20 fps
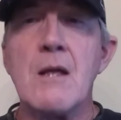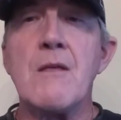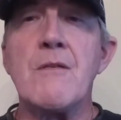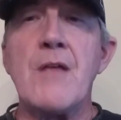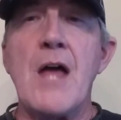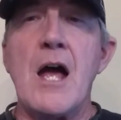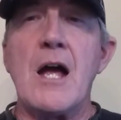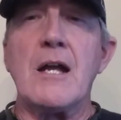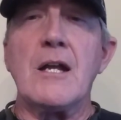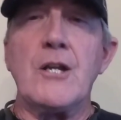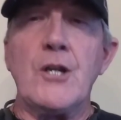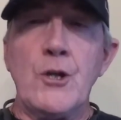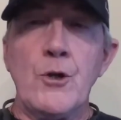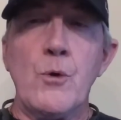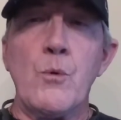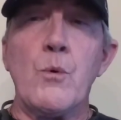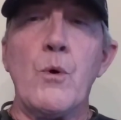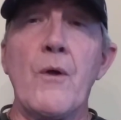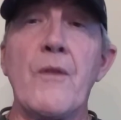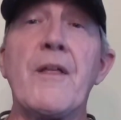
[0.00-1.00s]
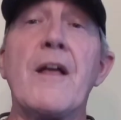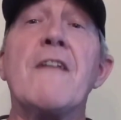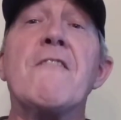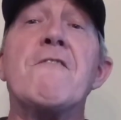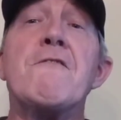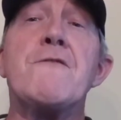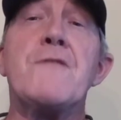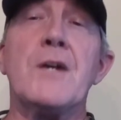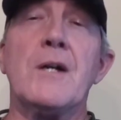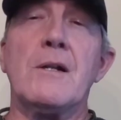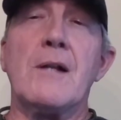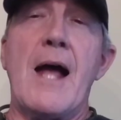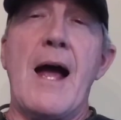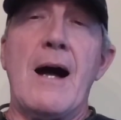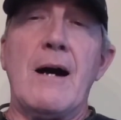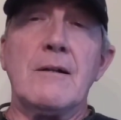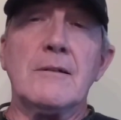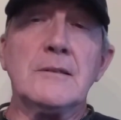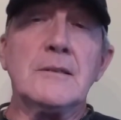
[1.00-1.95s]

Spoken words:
that you will then fill out,